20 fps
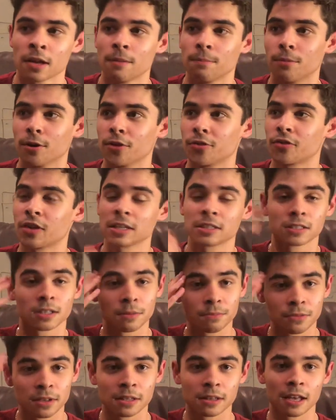but that's
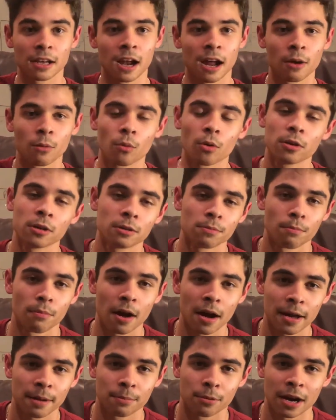something that I wanted
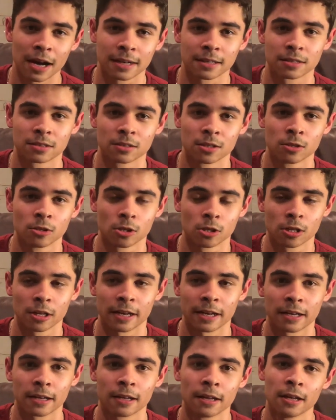my practice to look
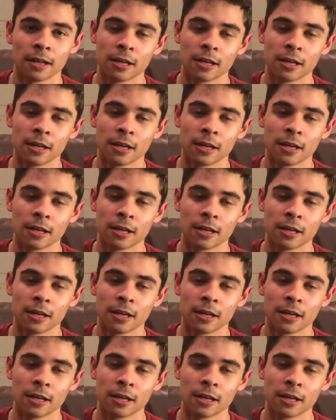like.